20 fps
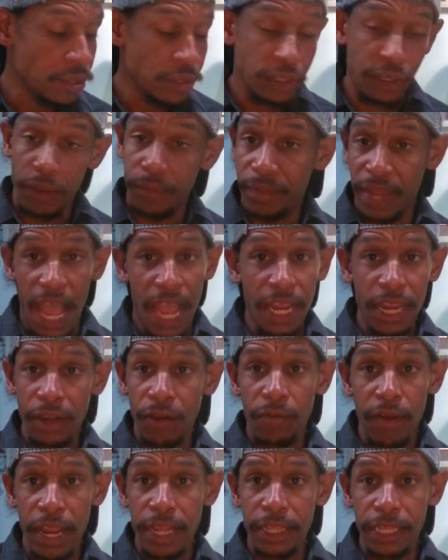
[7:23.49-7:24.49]
So I'm not
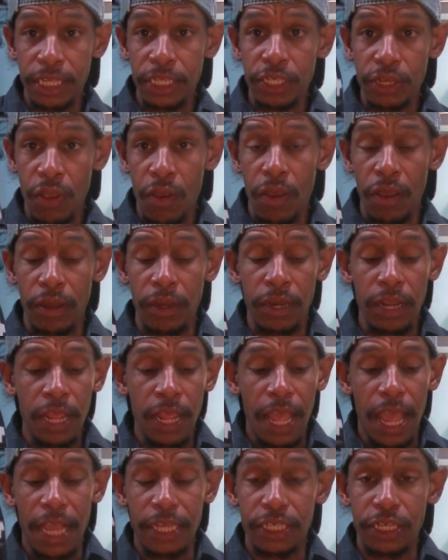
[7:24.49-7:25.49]
going to write this on
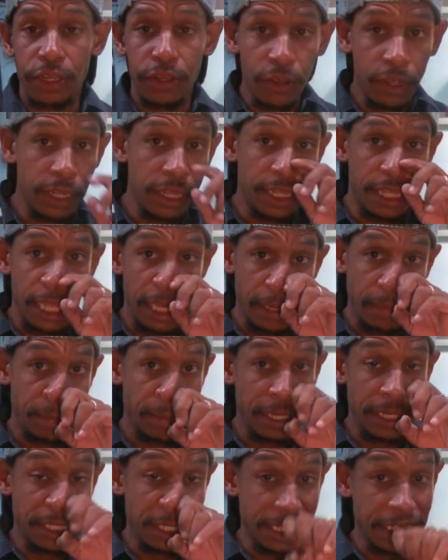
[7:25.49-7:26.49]
as a good thing
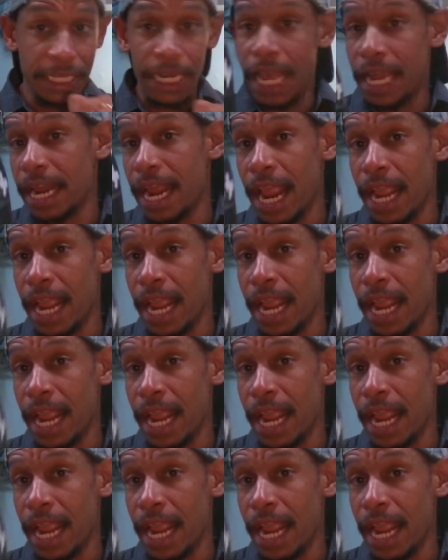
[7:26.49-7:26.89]
because it's not